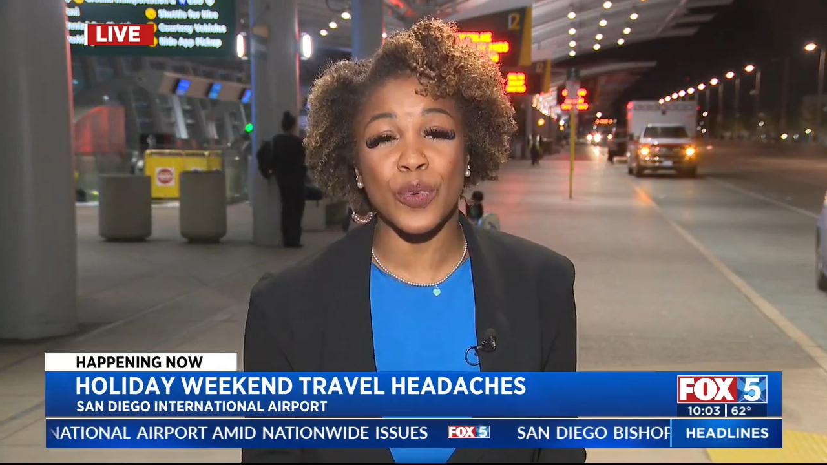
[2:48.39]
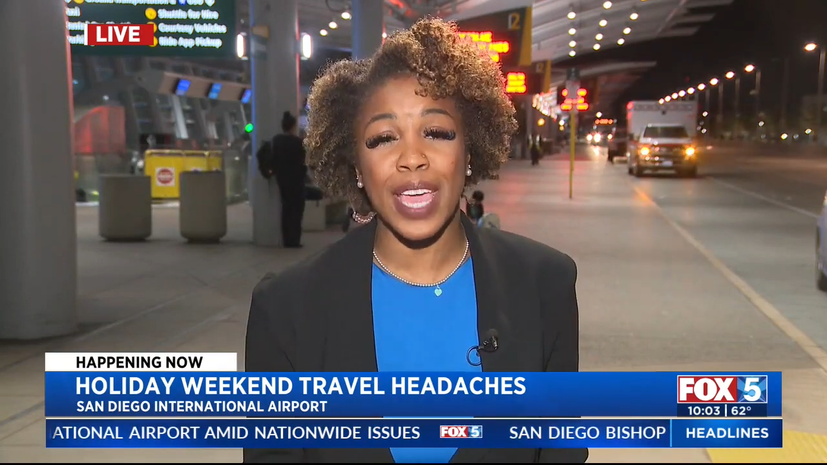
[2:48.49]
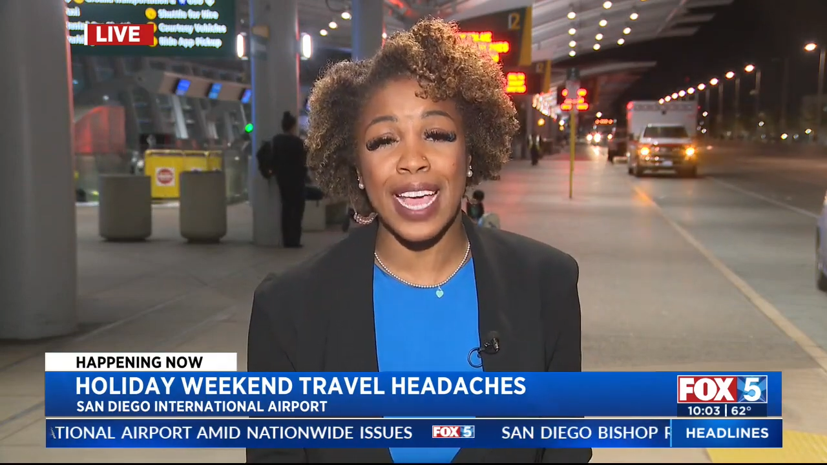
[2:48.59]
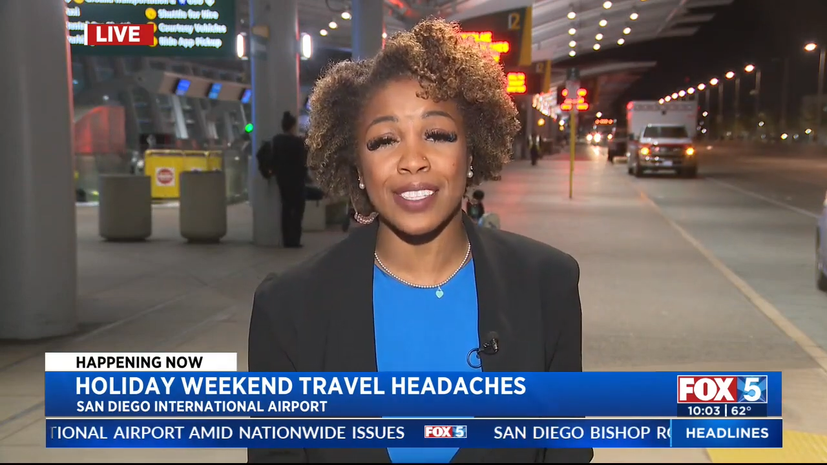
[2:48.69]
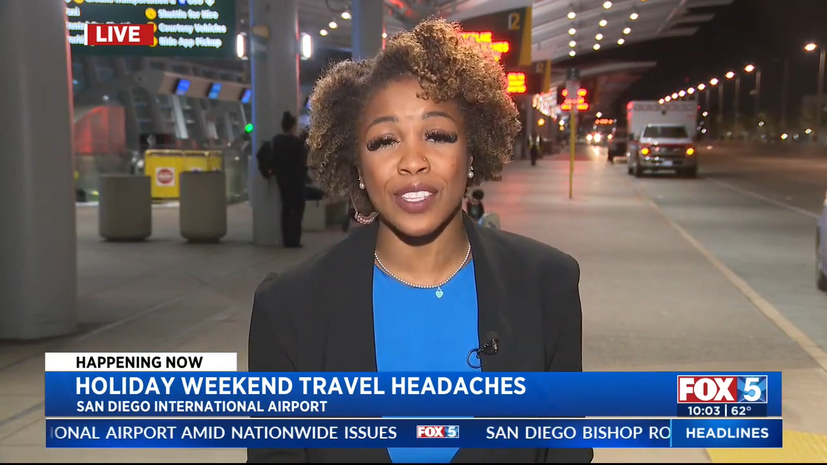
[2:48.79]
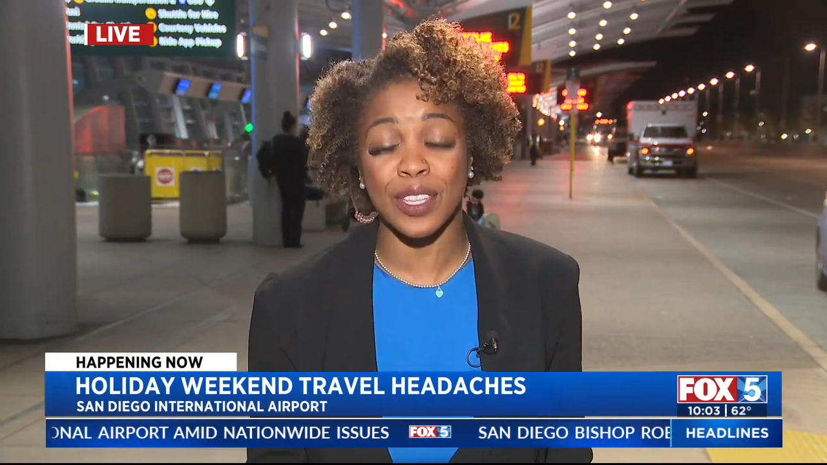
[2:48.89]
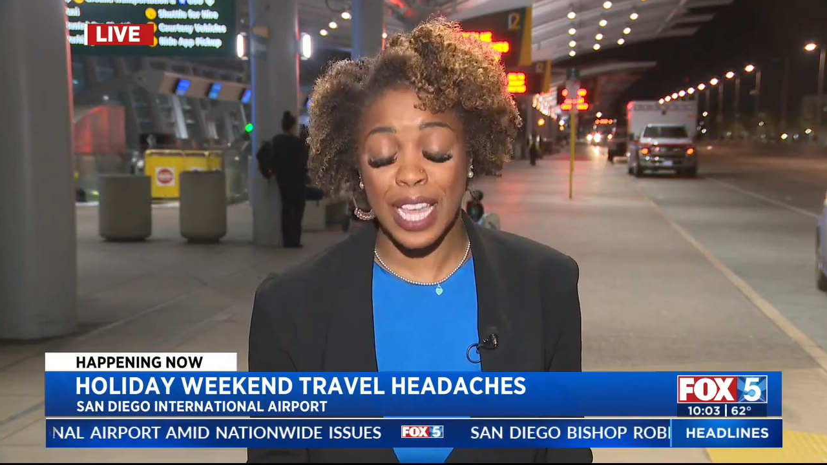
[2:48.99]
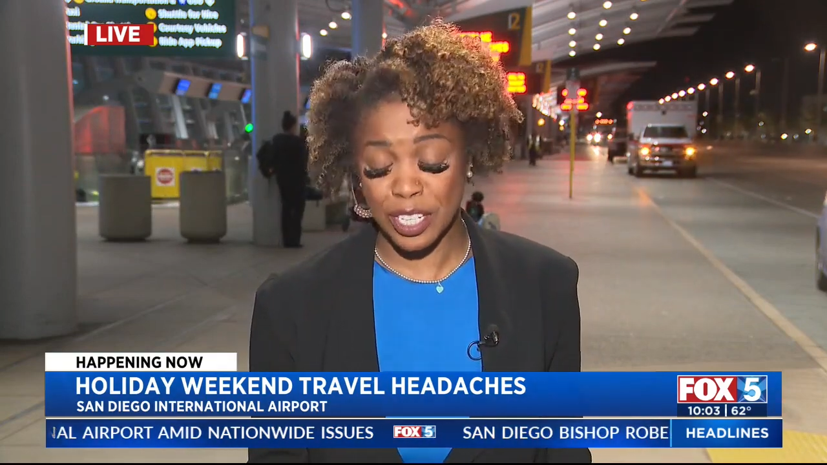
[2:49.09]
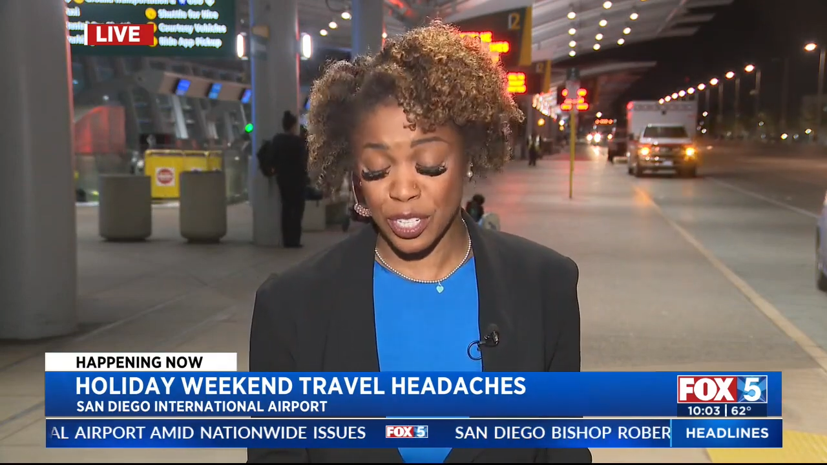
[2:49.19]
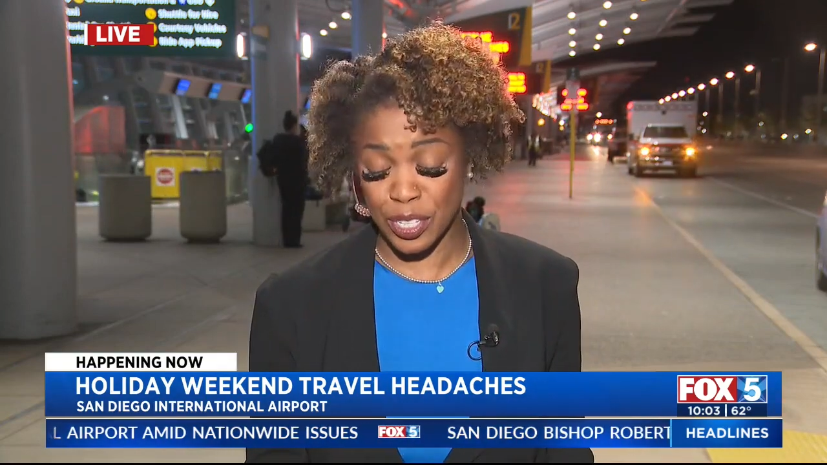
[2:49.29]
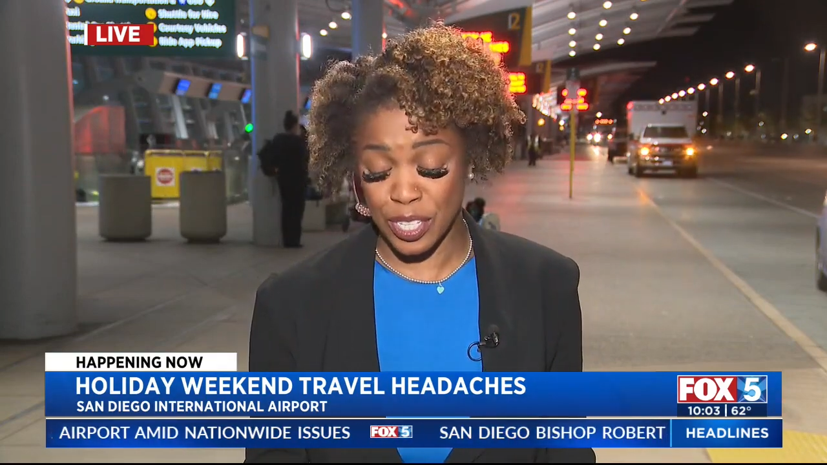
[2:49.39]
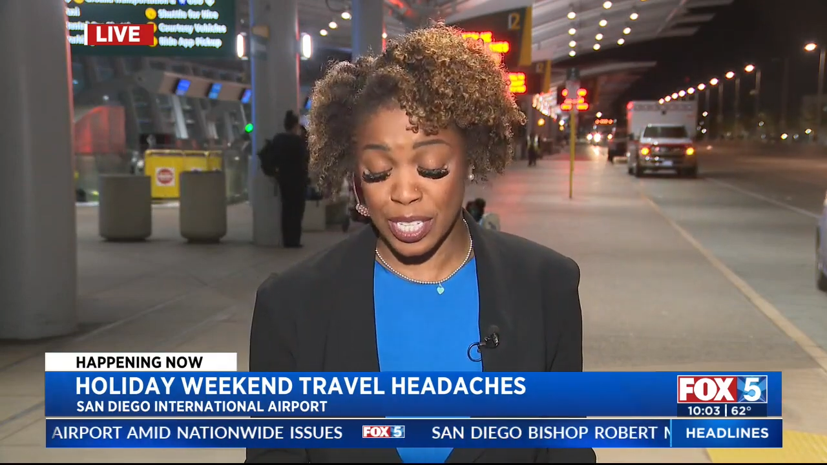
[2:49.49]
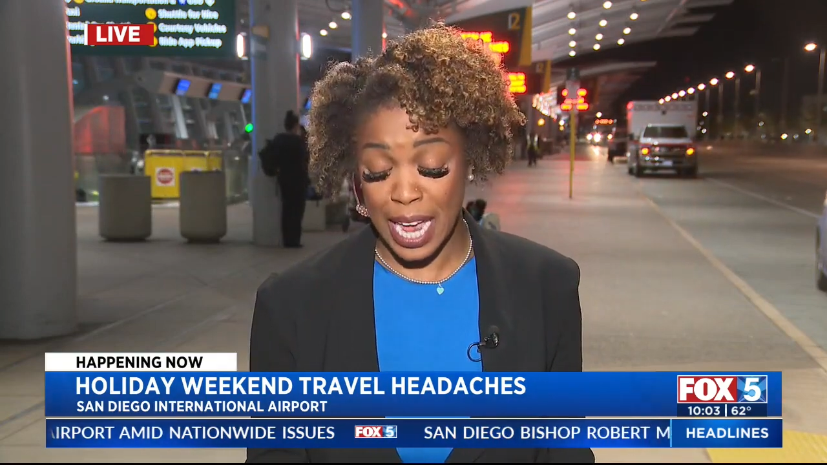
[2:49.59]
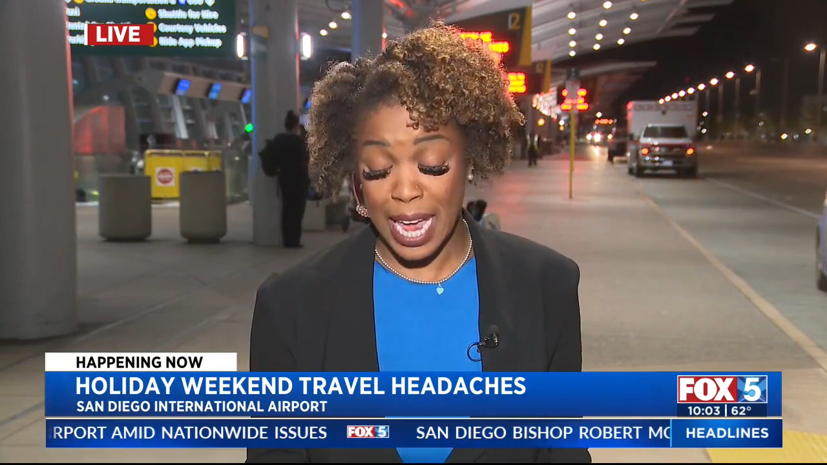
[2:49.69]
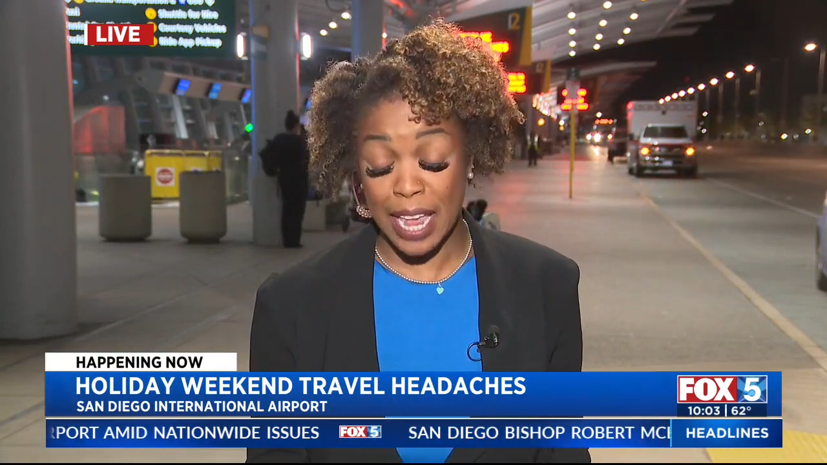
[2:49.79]
cancellations
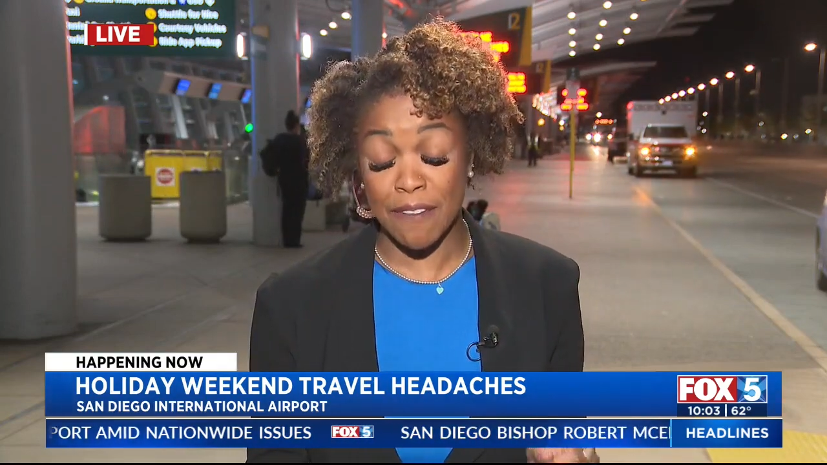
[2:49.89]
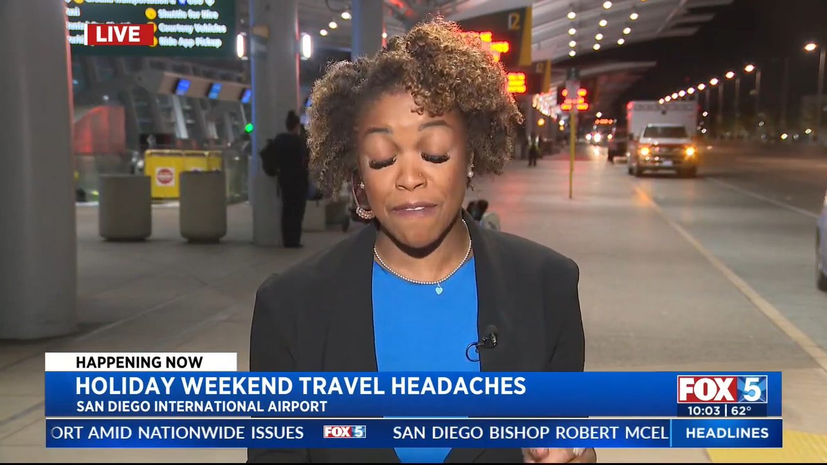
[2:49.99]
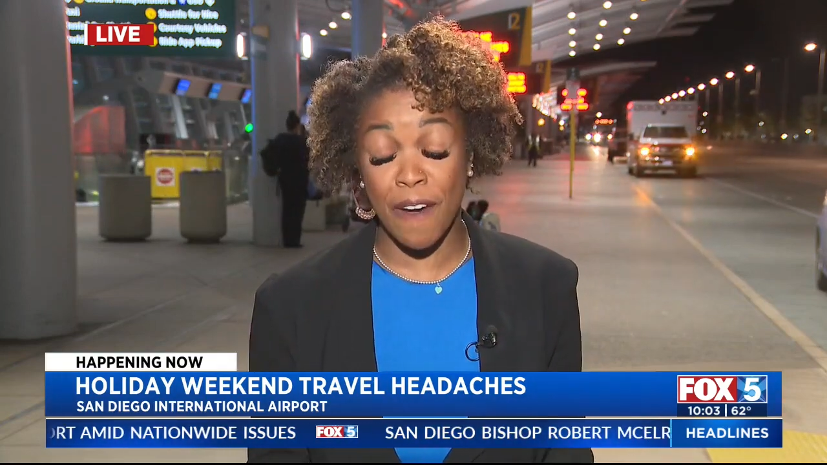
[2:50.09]
today and